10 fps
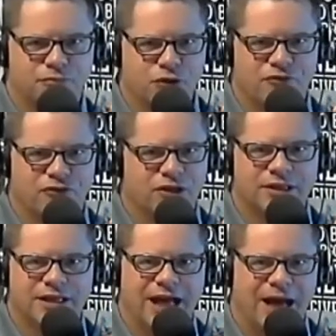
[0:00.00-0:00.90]
beautiful.
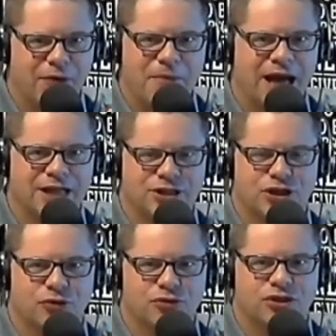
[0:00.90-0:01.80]
I'm right behind you,
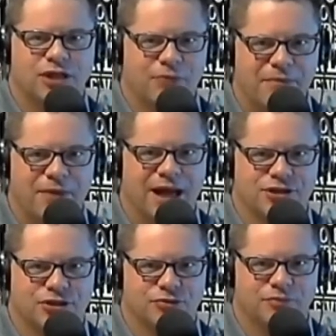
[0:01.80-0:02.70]
Coach. I'm right
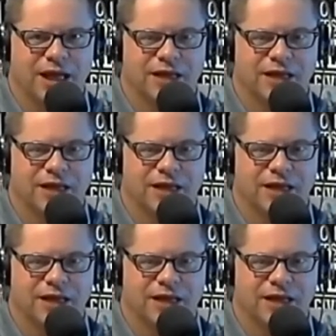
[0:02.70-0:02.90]
behind you, man.